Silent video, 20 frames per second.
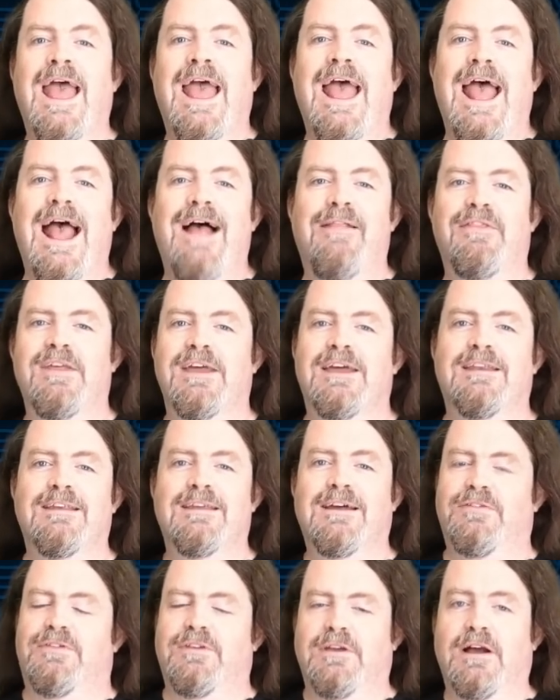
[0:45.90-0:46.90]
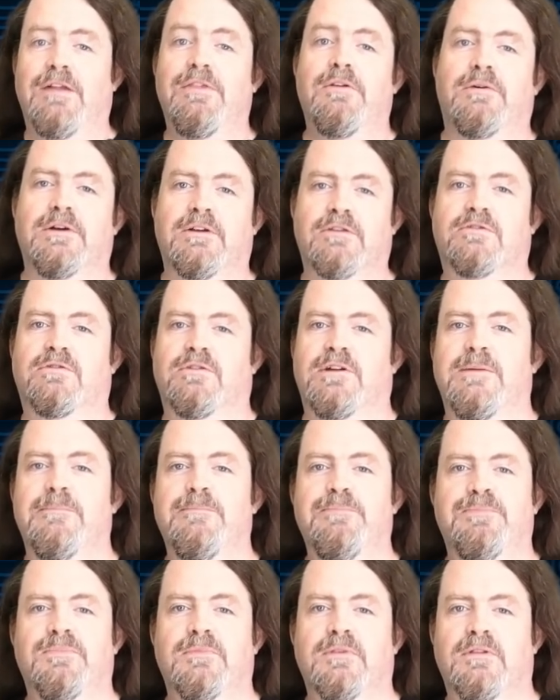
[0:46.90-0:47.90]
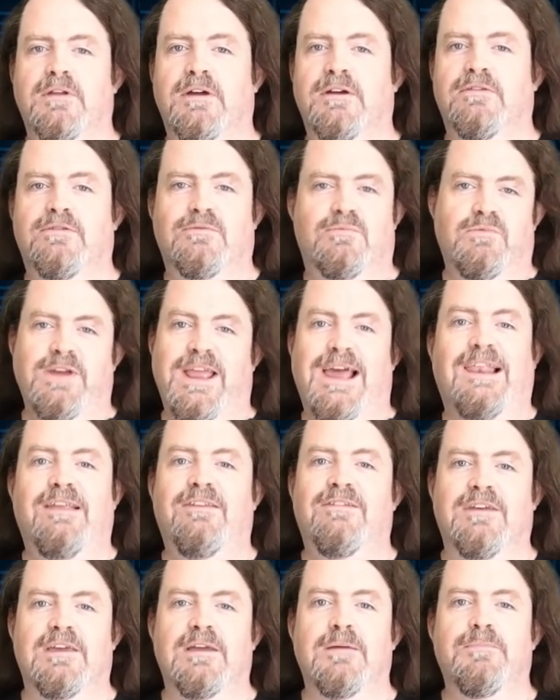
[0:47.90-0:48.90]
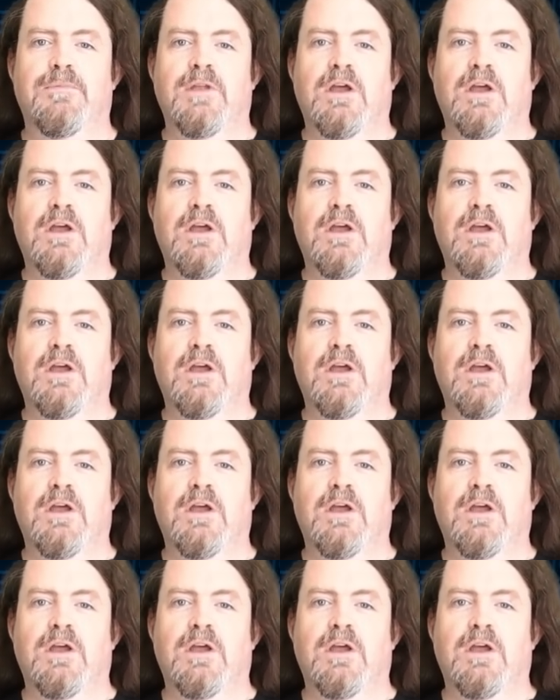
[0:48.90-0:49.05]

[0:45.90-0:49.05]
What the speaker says: And then at the other extreme, there's reality,